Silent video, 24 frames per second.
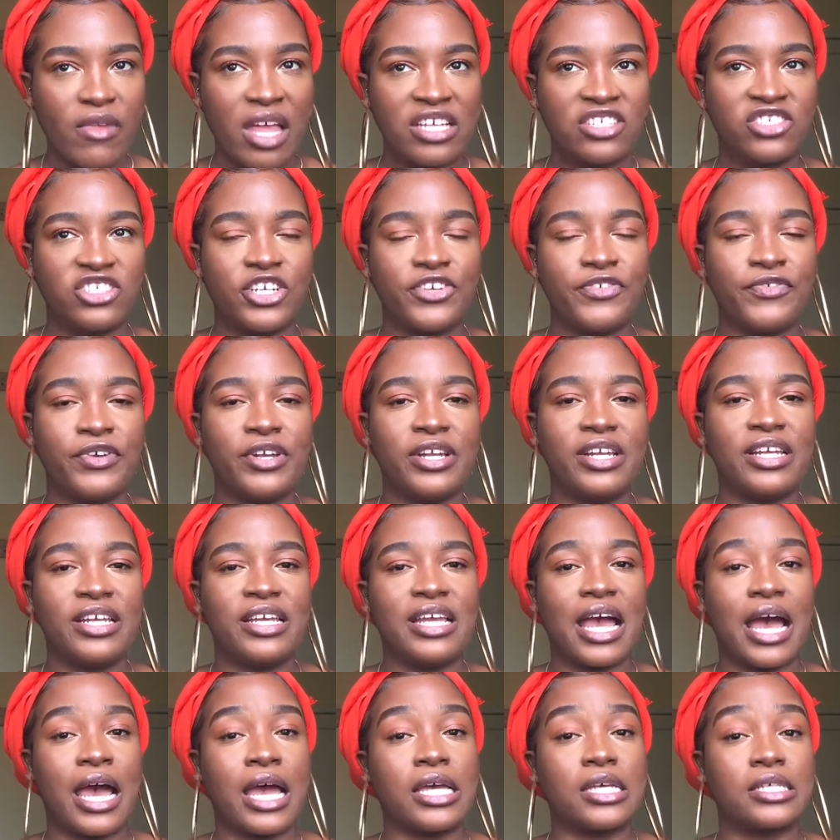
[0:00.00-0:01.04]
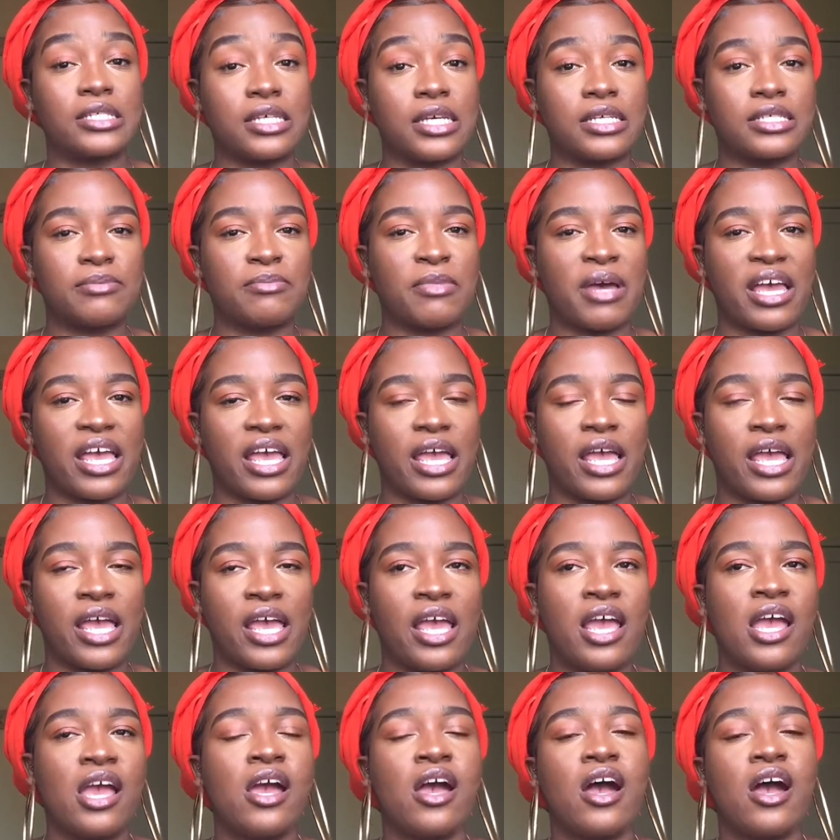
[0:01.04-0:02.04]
generally I assess my hair.